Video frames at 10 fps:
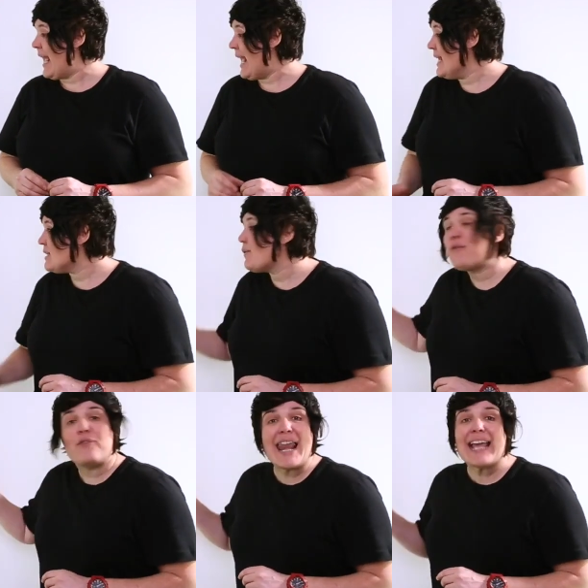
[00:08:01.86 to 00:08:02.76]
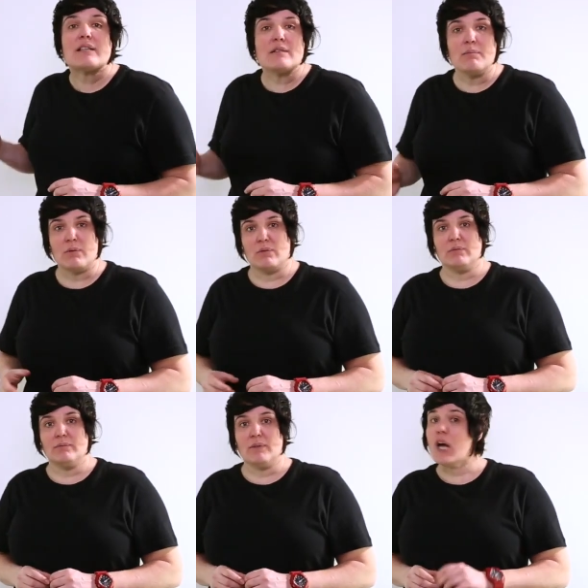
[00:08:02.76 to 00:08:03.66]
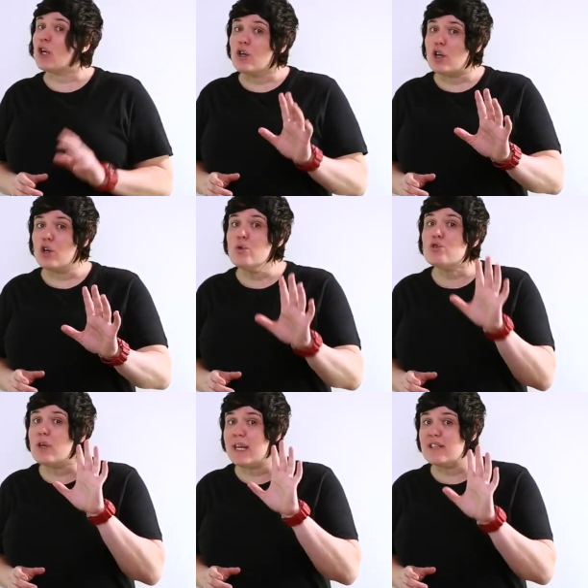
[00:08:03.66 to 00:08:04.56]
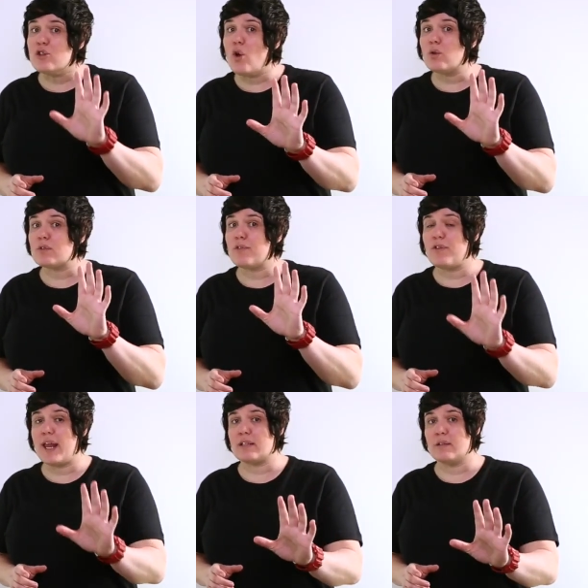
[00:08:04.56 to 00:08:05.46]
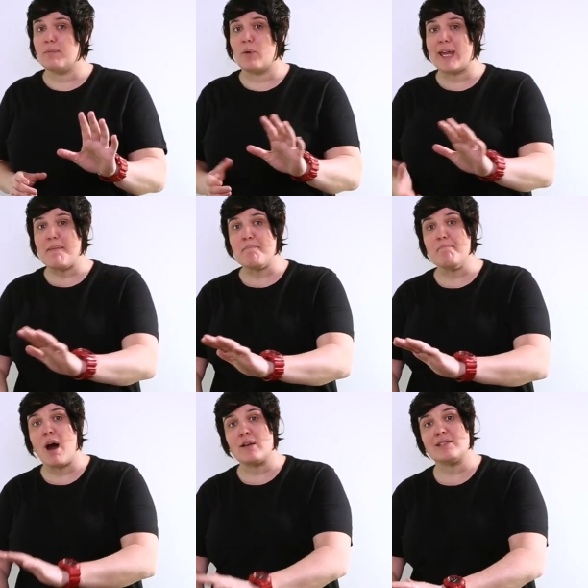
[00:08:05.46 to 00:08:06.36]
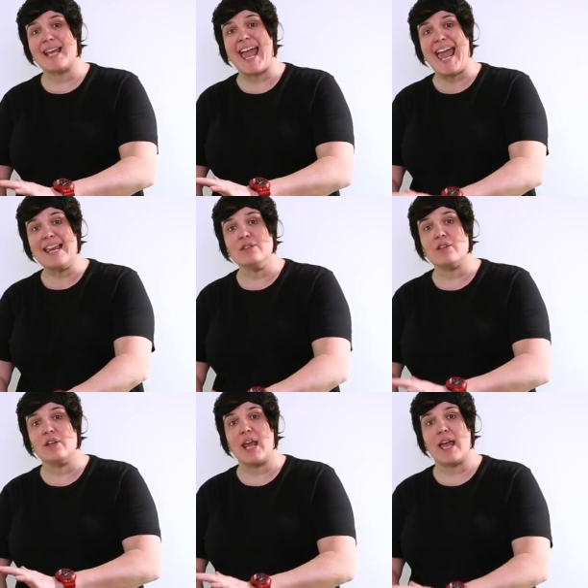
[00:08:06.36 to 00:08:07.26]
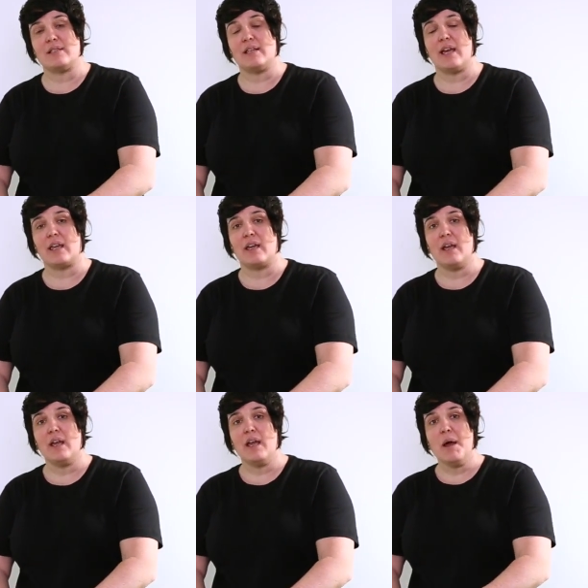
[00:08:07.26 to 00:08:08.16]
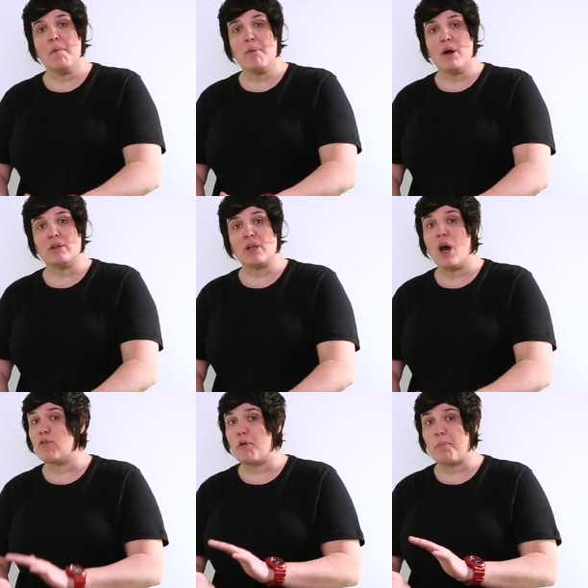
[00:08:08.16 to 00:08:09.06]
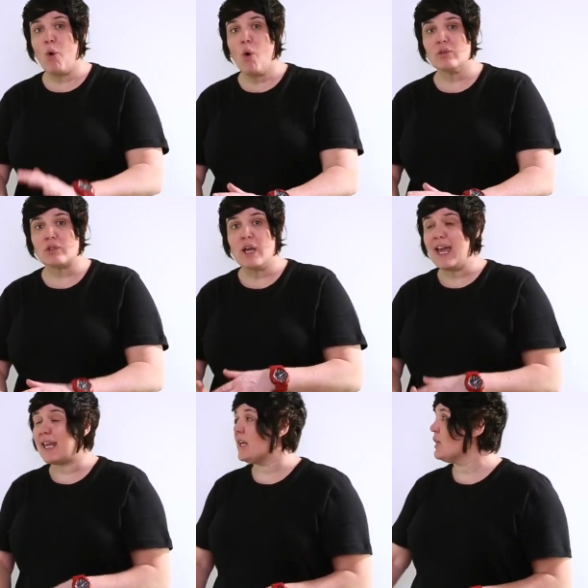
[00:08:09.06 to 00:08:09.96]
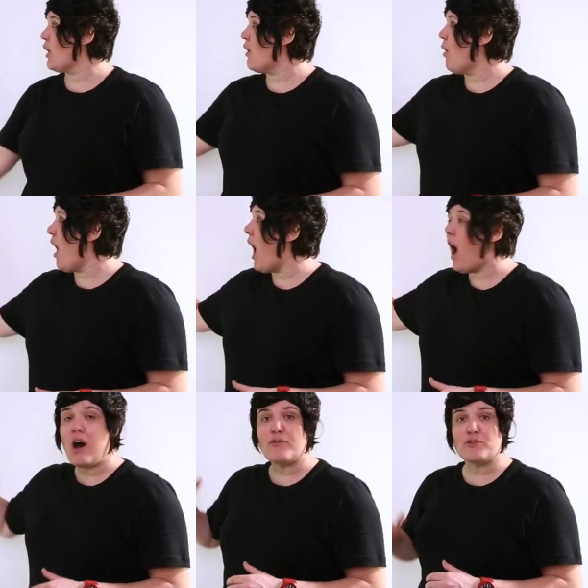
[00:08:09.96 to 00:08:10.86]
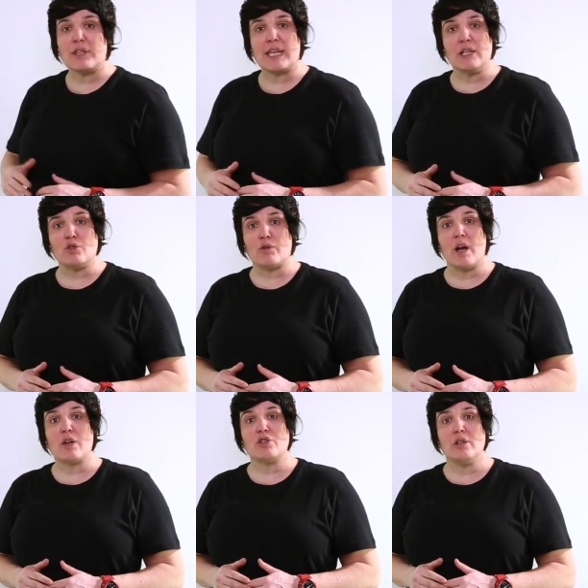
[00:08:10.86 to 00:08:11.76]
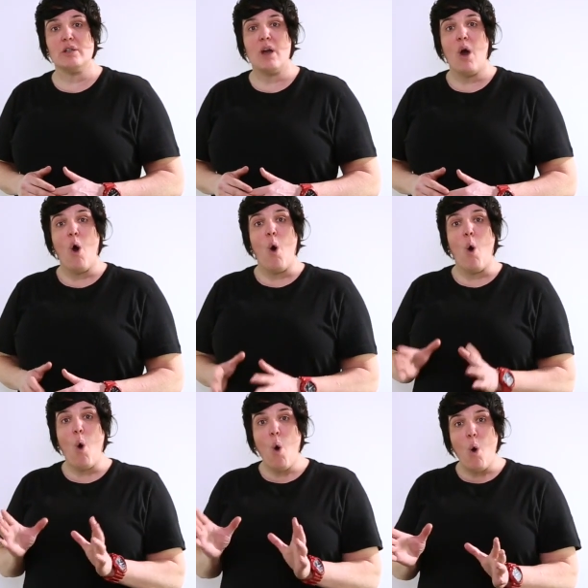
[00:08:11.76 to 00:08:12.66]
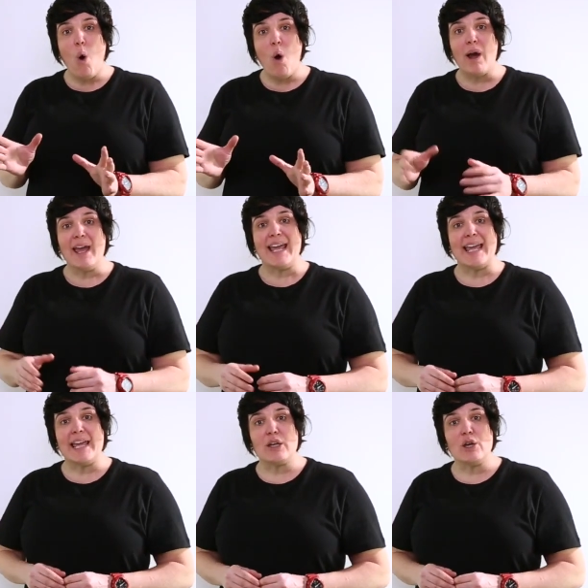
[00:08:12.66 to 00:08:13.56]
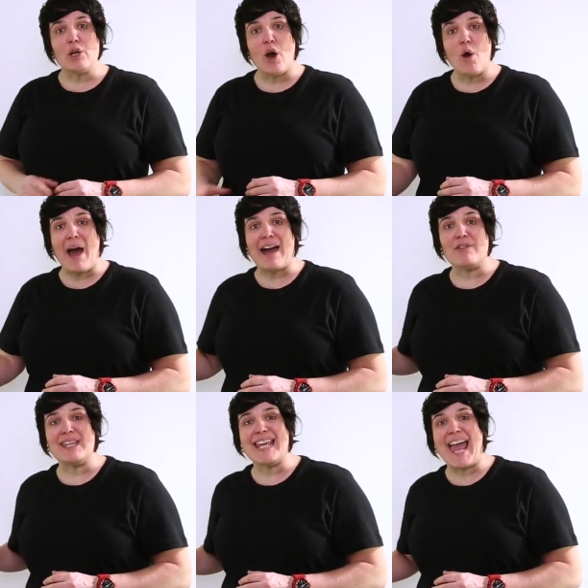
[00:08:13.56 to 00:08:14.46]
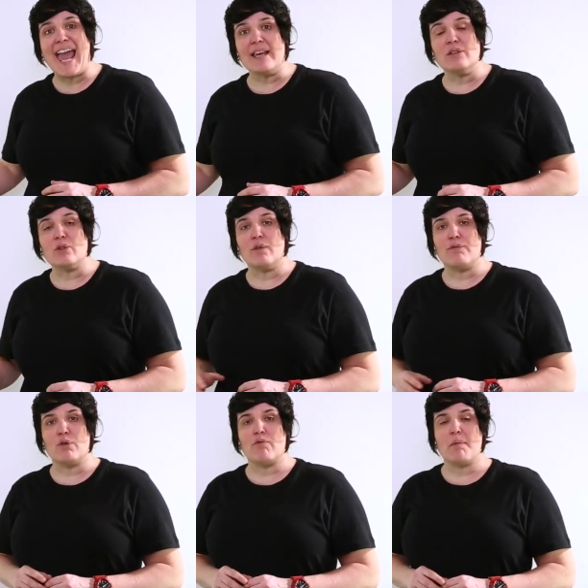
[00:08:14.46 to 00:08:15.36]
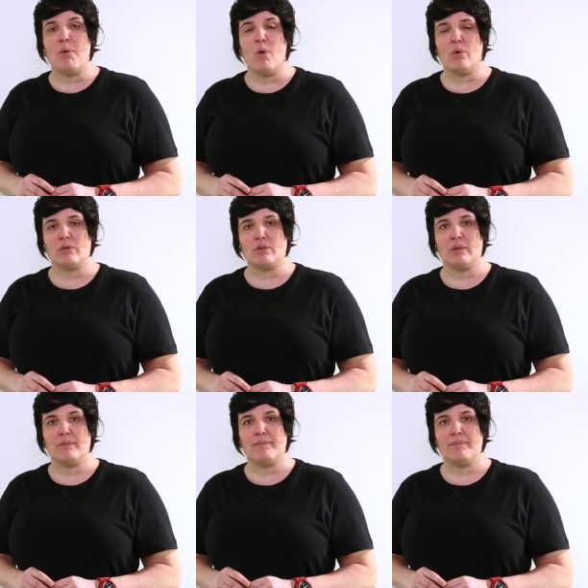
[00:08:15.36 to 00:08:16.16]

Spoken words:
It's flexible. A conclusion is not flexible. It must end an essay. But the overview can go after the introduction or it can go at the end of the report.